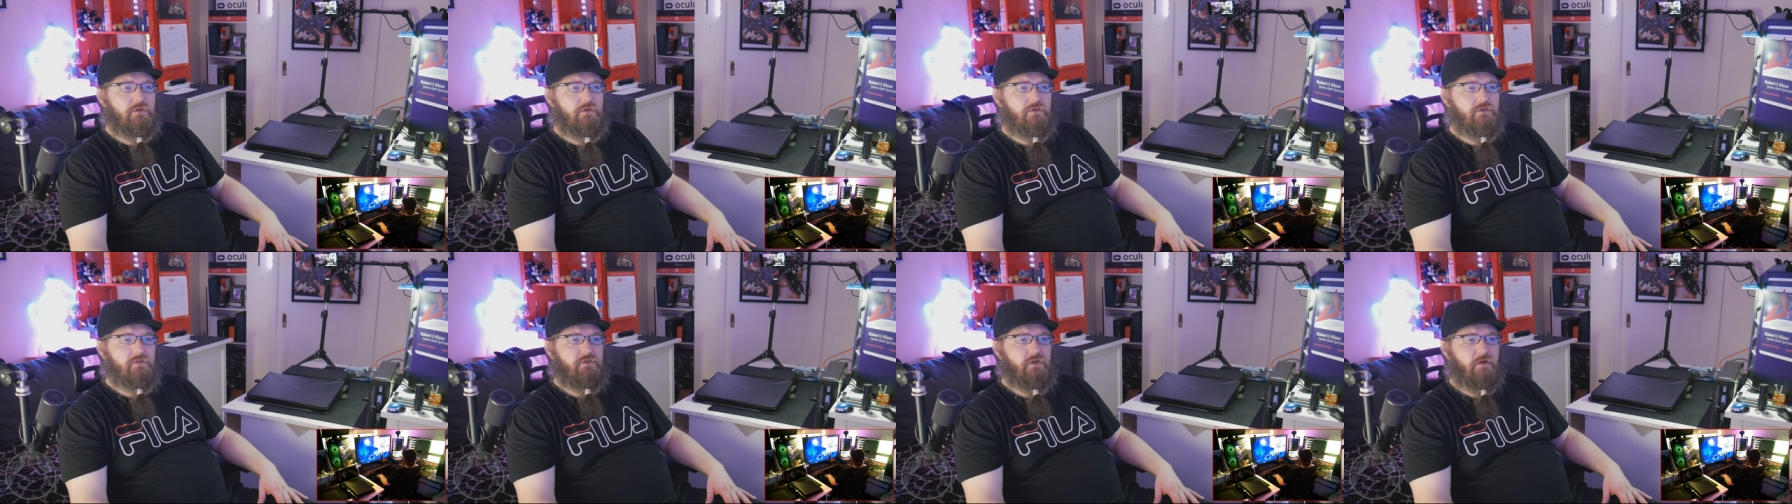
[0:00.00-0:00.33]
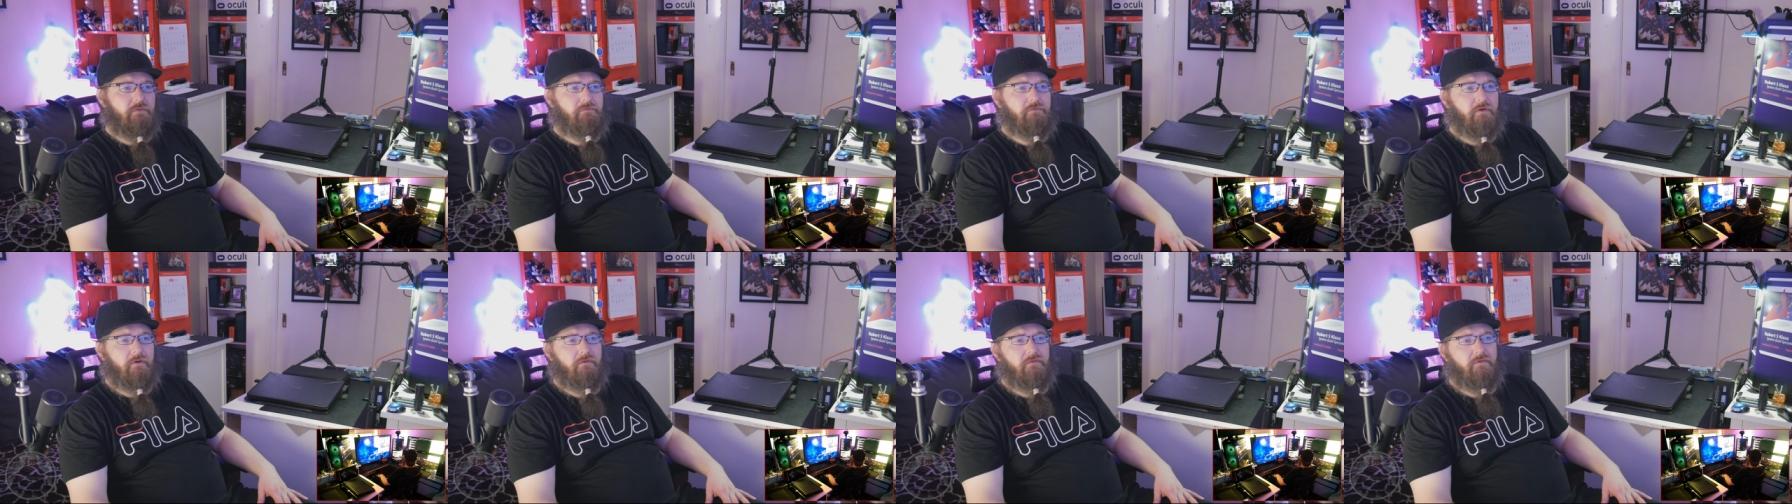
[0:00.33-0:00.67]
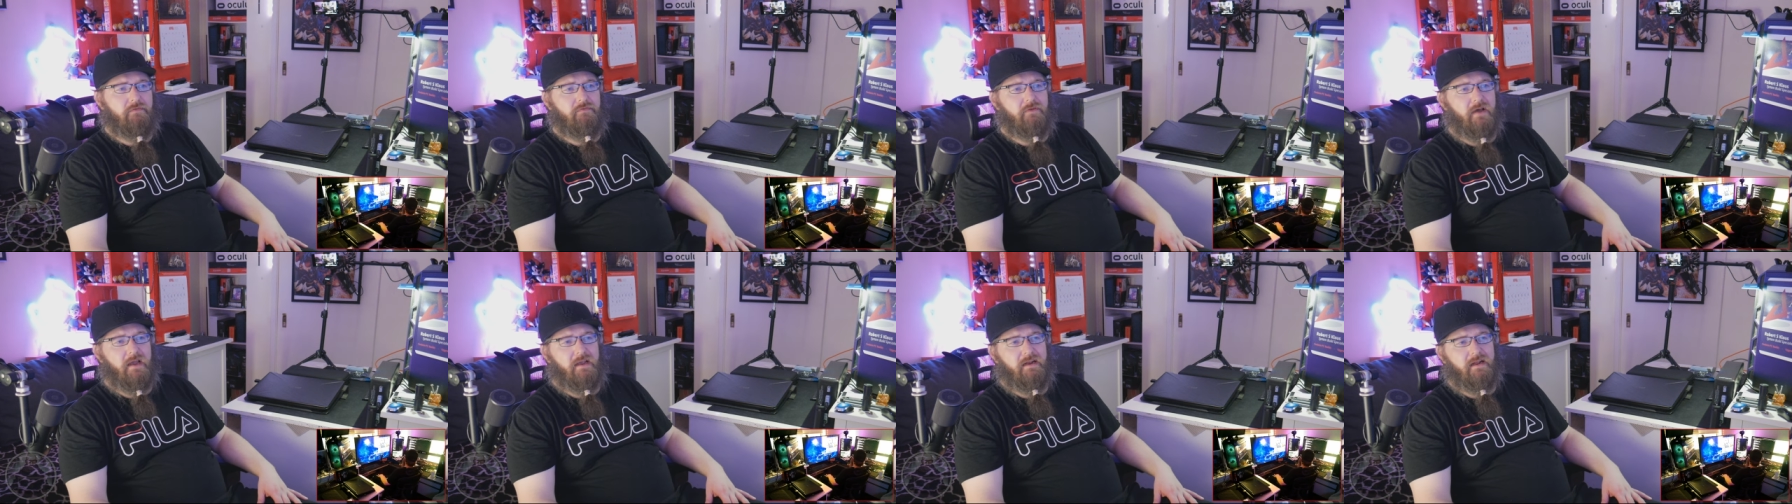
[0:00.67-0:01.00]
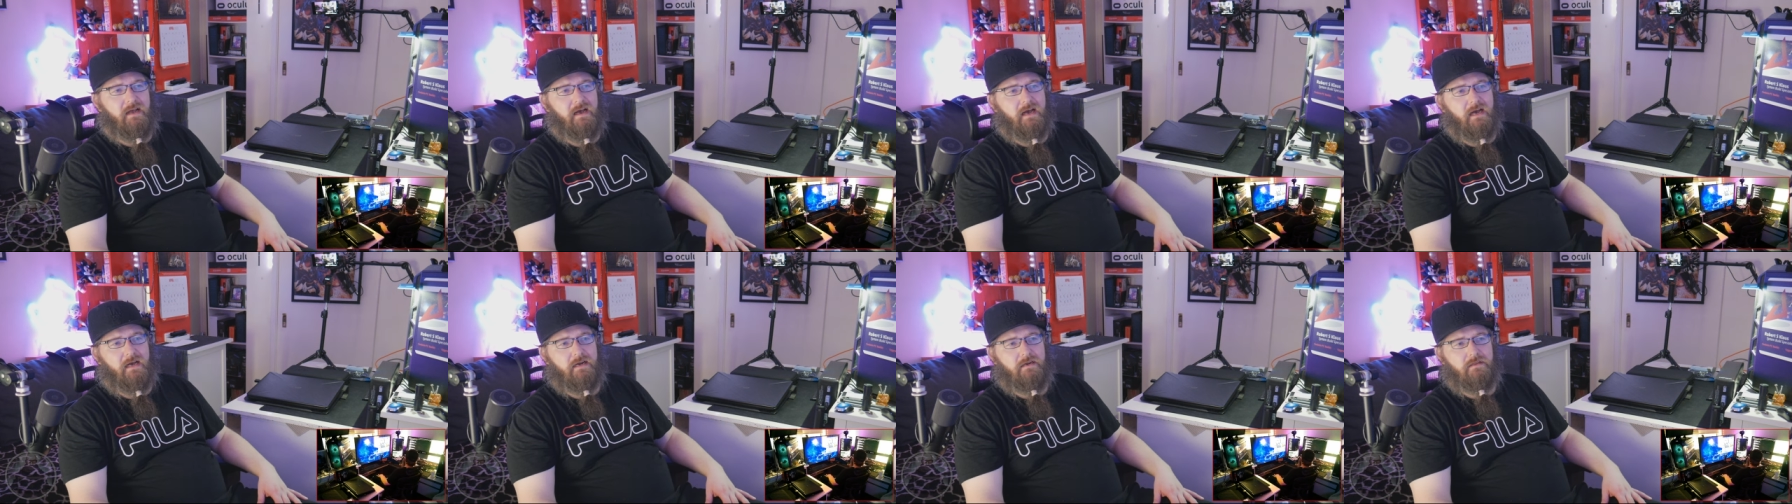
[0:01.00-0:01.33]
Not for the faint
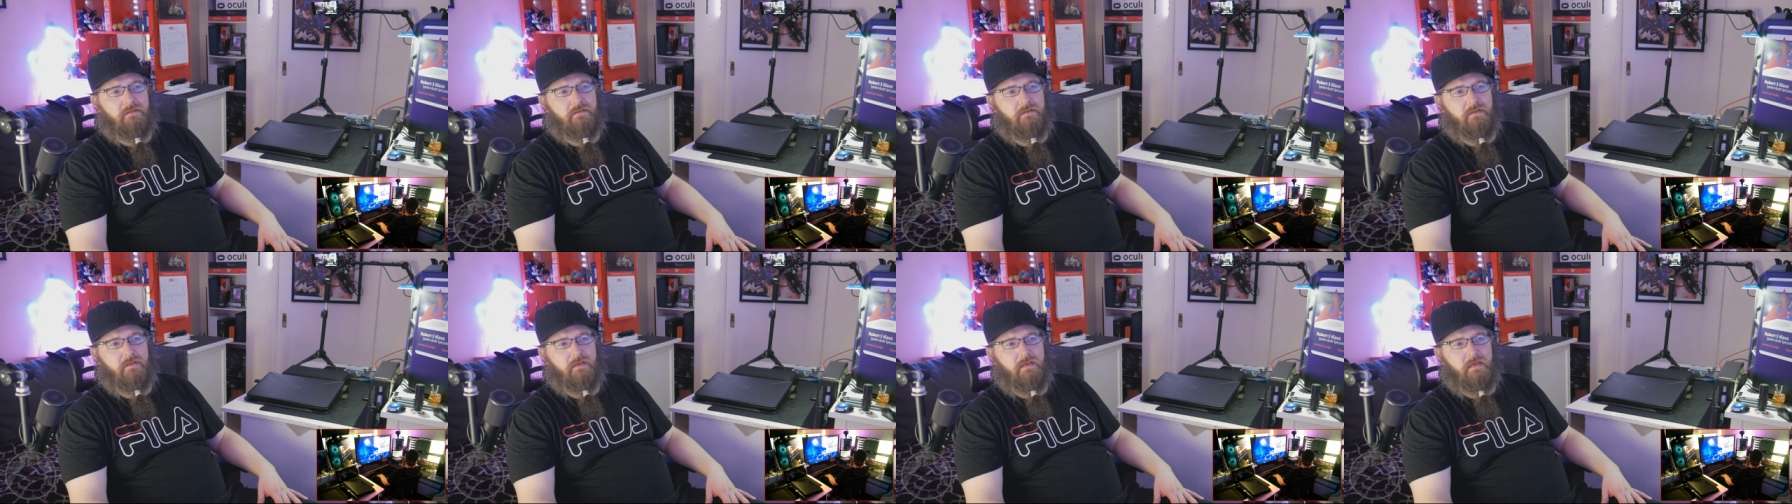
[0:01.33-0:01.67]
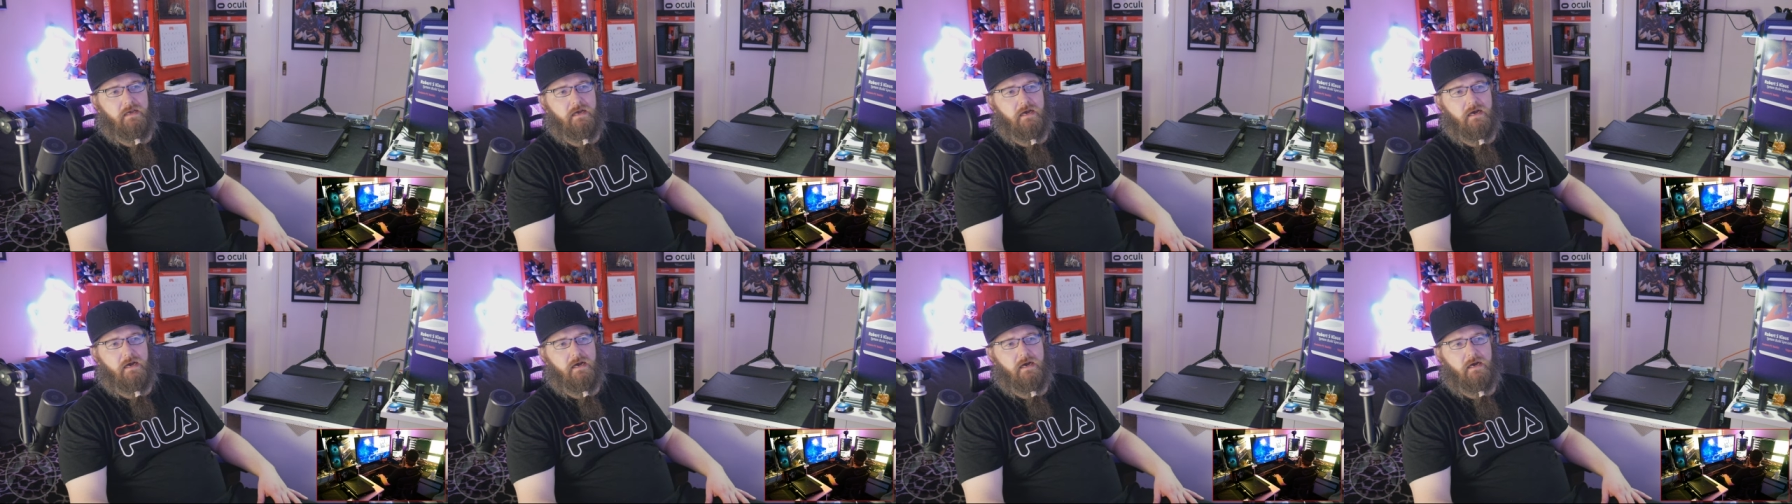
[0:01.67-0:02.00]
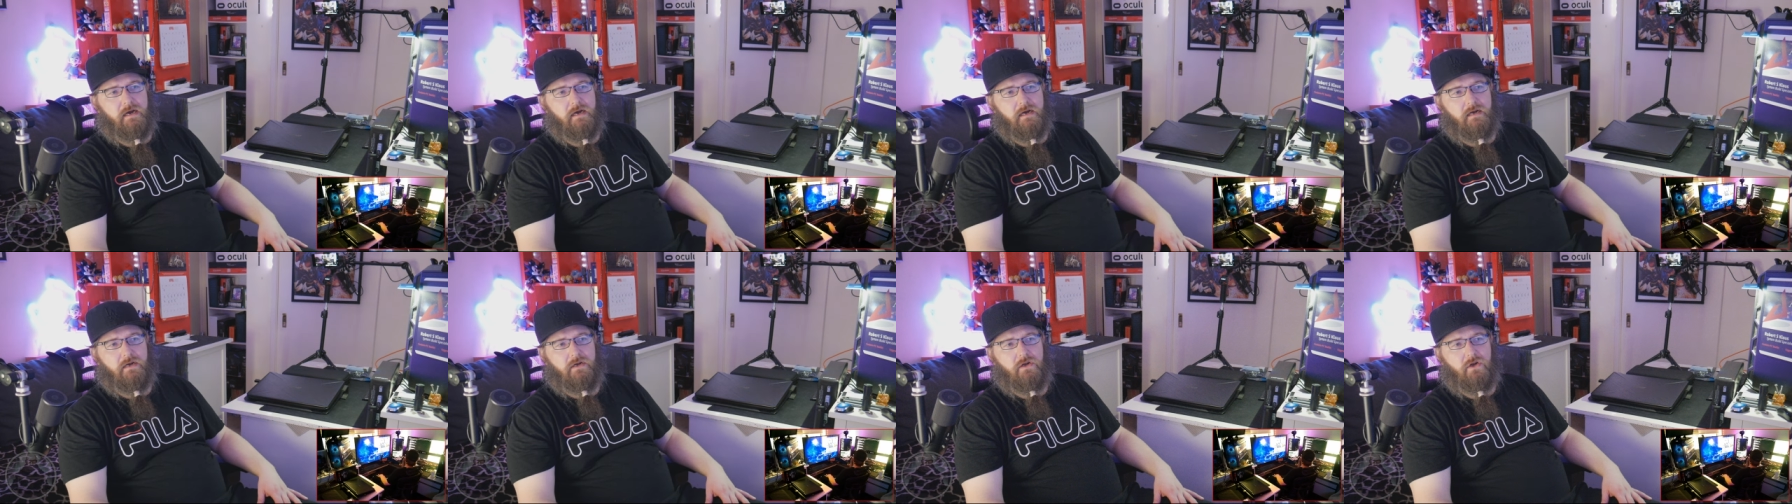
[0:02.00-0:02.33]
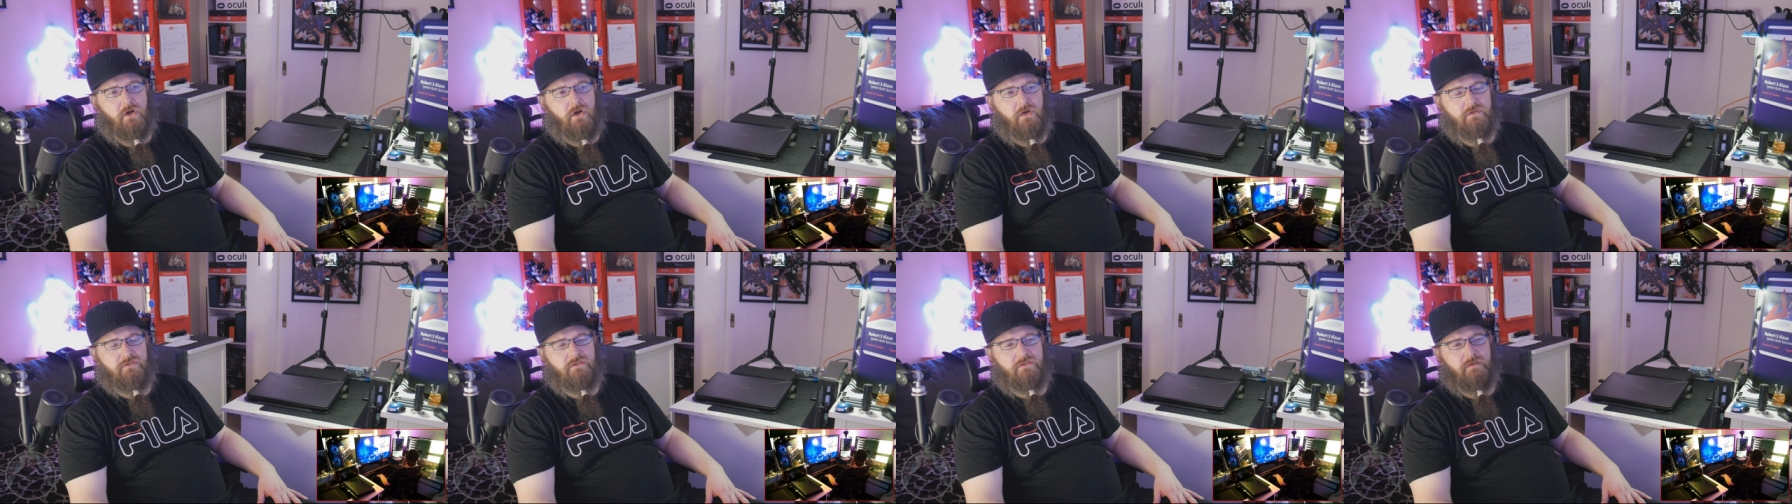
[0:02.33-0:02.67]
hearted, the uh,
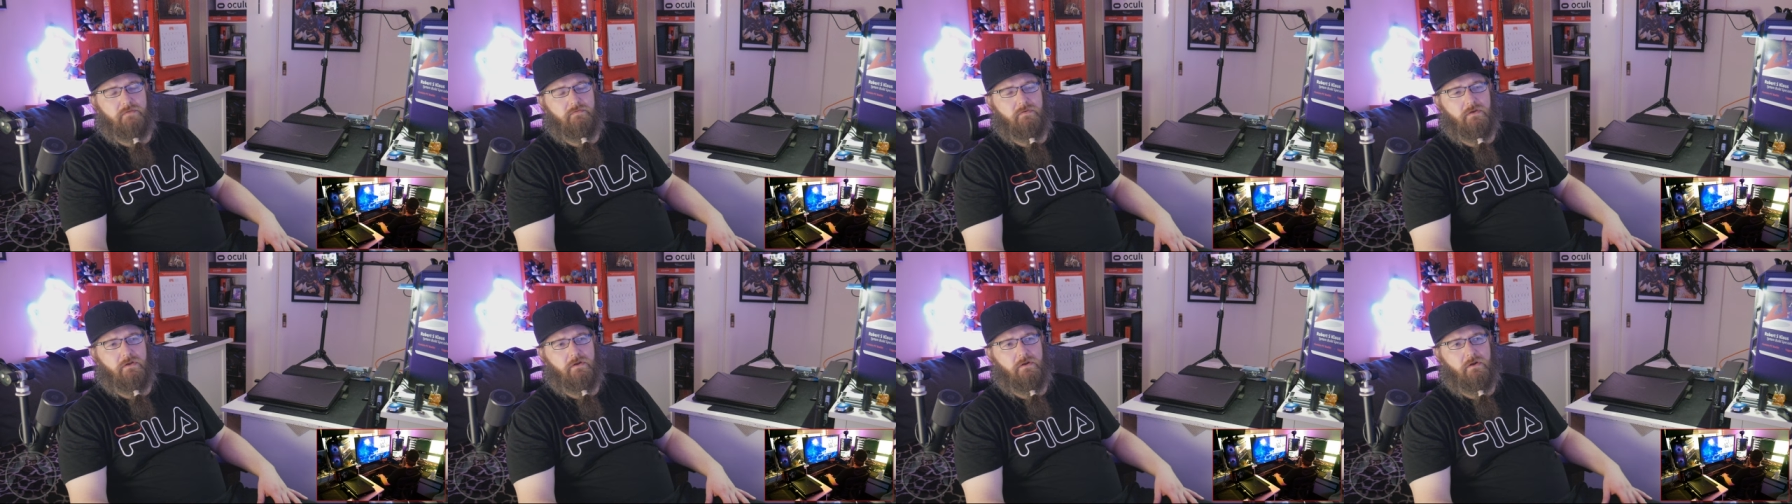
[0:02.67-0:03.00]
cost of it,